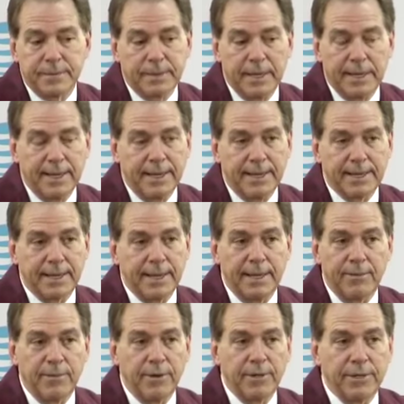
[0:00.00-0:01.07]
I
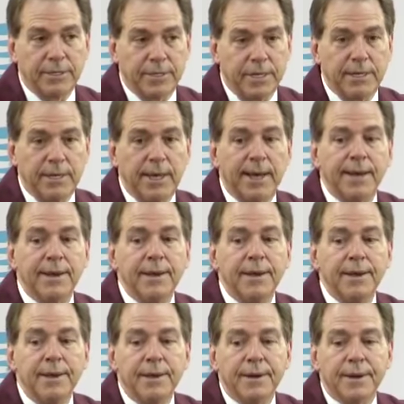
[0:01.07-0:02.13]
can't really say that.
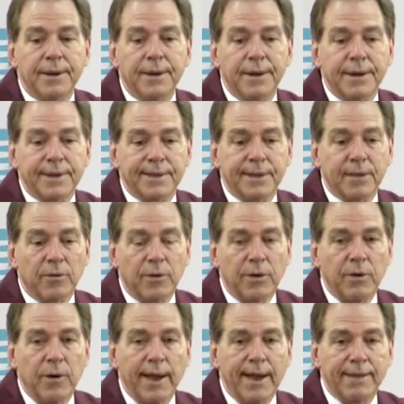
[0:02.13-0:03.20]
Uh, I think when
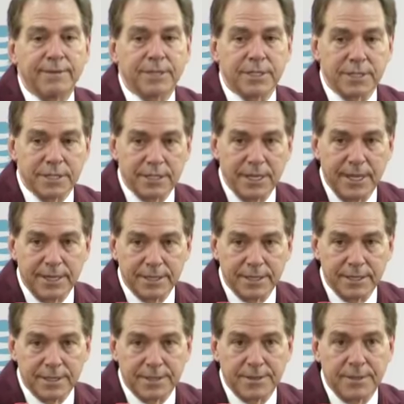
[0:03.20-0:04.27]
you have
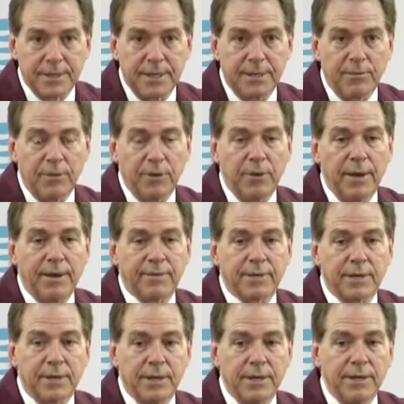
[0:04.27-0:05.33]
success and when you have
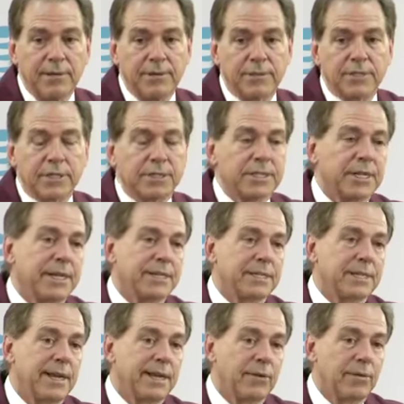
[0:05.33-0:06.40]
continued
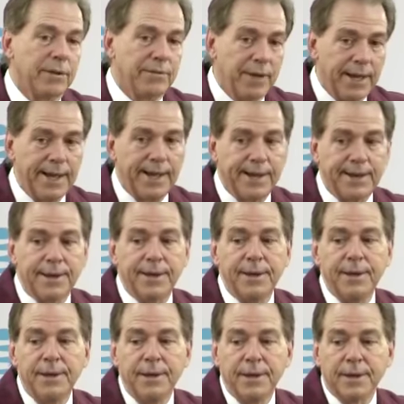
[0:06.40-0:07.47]
success like we've had,
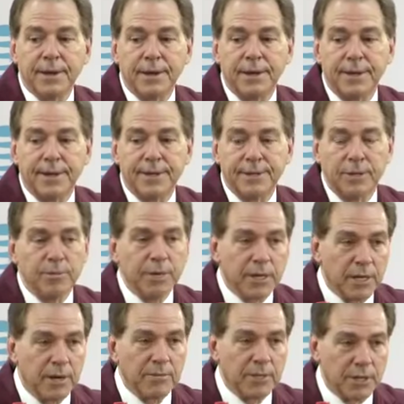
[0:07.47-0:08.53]
uh, you
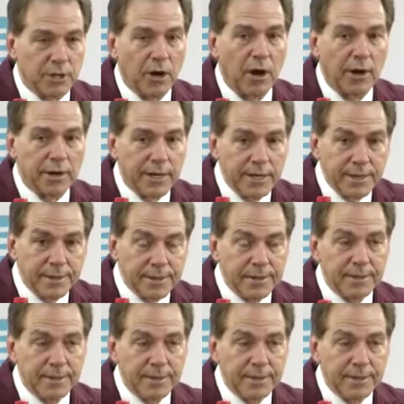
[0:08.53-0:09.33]
become the target